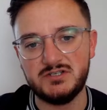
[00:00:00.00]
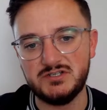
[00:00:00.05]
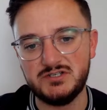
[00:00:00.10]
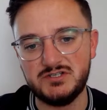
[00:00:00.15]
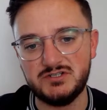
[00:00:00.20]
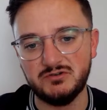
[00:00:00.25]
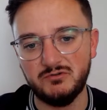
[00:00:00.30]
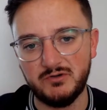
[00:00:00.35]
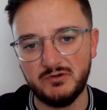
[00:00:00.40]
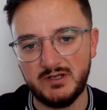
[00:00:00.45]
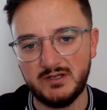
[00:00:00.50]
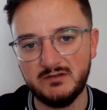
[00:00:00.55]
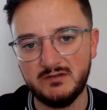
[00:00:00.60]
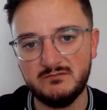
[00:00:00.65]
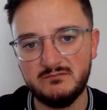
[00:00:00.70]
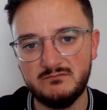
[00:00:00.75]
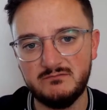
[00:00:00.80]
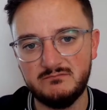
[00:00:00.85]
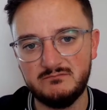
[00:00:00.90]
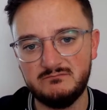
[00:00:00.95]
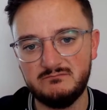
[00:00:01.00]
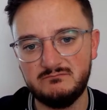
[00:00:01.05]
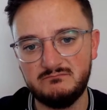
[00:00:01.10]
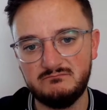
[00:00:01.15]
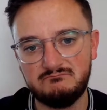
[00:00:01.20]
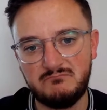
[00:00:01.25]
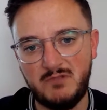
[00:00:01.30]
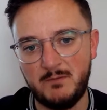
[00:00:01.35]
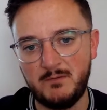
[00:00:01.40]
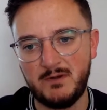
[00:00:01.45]
he's Geordie.
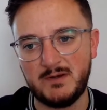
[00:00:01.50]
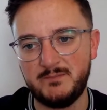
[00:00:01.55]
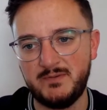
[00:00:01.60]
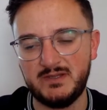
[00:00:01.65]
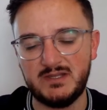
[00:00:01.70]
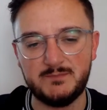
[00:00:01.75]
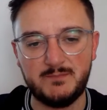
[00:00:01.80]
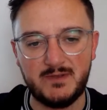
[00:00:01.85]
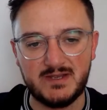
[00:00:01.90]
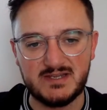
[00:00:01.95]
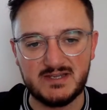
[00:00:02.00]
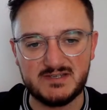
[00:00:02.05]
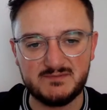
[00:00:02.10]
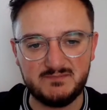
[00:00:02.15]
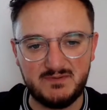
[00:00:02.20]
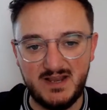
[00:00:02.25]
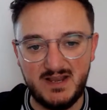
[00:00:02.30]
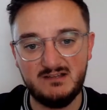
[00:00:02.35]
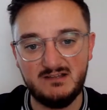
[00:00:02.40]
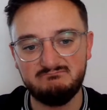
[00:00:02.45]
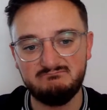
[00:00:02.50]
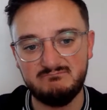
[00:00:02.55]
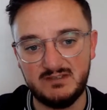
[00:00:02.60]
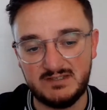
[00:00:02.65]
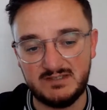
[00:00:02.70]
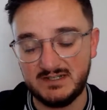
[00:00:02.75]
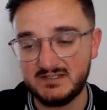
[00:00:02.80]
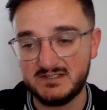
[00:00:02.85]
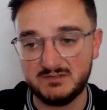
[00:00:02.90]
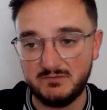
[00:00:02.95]
I'm going to pick the best player.
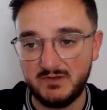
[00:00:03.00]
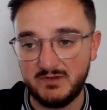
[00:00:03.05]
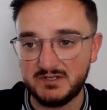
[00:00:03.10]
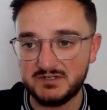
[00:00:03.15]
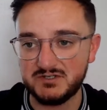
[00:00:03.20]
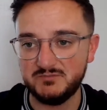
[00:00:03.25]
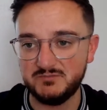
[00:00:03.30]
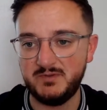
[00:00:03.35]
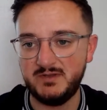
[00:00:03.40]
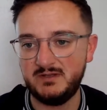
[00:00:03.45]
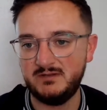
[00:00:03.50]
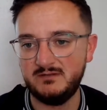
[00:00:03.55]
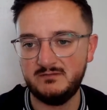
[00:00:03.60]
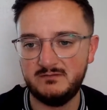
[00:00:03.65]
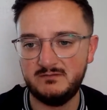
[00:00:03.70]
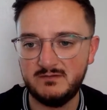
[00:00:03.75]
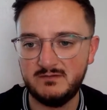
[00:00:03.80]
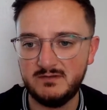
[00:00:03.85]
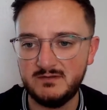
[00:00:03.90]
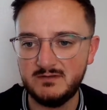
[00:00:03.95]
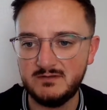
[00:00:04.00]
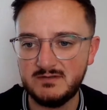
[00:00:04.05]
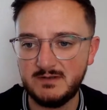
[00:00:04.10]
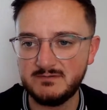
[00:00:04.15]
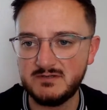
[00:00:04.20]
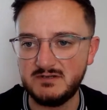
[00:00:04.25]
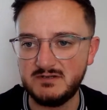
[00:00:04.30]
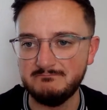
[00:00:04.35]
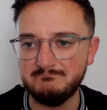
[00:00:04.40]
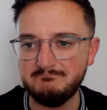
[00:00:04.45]
And that's the way it should be. It's
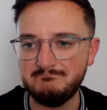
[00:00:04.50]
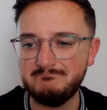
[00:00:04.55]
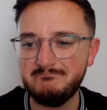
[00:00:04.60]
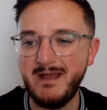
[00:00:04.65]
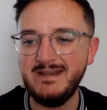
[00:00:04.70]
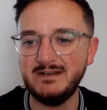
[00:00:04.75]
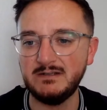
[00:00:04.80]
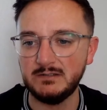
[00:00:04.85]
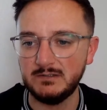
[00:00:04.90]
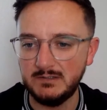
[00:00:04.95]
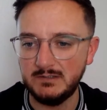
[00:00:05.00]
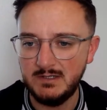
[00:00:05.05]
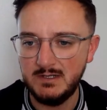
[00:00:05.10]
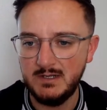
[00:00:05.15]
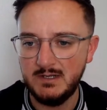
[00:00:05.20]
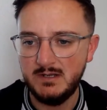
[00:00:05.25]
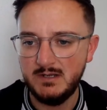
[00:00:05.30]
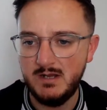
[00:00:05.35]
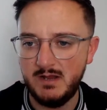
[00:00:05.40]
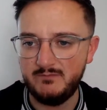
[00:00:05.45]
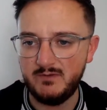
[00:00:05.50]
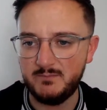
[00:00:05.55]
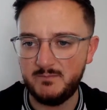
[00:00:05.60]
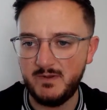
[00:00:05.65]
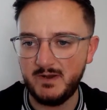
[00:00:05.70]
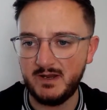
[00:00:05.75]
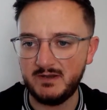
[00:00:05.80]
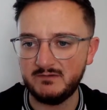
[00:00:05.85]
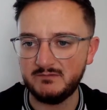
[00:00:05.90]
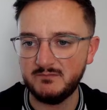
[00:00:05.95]
absolutely mental if you're
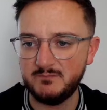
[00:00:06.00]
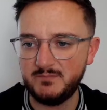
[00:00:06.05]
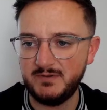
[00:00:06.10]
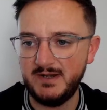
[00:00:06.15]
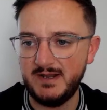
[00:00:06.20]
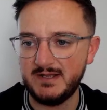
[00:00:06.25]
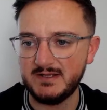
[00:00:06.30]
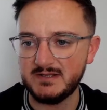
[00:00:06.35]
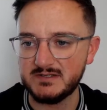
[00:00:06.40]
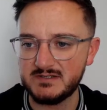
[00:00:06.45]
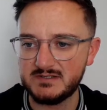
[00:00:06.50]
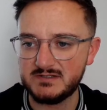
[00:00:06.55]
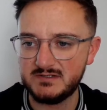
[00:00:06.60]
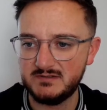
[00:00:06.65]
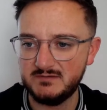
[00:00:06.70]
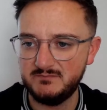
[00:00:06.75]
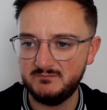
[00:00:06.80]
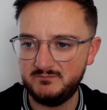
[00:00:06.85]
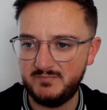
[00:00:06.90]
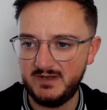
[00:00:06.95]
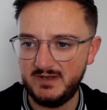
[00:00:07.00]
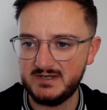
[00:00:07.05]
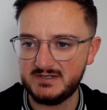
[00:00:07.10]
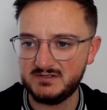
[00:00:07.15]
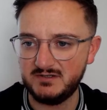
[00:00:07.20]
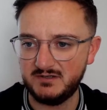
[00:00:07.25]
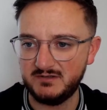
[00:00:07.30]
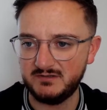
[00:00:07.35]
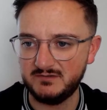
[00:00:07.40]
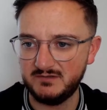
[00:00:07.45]
picking players
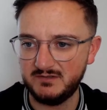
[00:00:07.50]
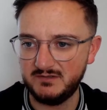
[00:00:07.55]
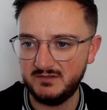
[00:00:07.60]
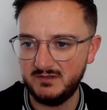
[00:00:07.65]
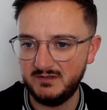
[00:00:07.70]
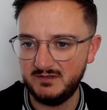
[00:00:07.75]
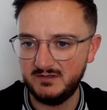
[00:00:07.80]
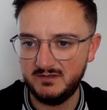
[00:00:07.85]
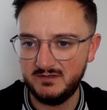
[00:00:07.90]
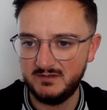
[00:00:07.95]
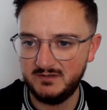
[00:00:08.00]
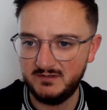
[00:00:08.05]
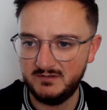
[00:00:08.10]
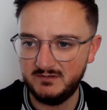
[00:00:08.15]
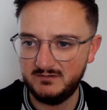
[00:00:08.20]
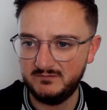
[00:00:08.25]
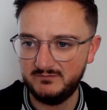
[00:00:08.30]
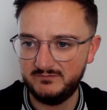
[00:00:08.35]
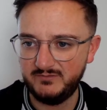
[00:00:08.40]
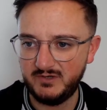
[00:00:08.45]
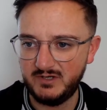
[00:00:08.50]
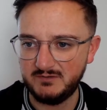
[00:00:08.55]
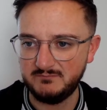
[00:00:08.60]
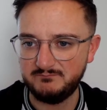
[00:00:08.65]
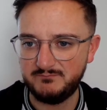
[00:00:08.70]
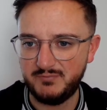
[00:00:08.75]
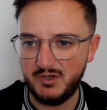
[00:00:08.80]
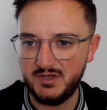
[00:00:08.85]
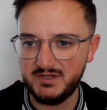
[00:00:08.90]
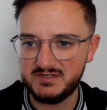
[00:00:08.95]
based on fucking
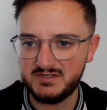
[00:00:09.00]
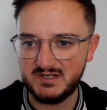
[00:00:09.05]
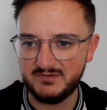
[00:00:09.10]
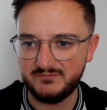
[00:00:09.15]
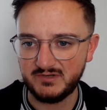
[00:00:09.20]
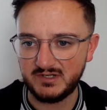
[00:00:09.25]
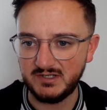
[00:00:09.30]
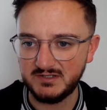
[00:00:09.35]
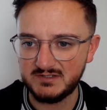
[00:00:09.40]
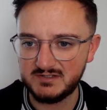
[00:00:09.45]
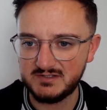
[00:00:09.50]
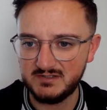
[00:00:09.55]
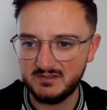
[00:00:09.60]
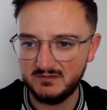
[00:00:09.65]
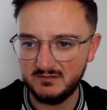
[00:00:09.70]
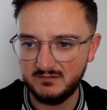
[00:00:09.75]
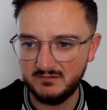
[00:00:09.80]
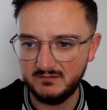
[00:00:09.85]
birth certificates.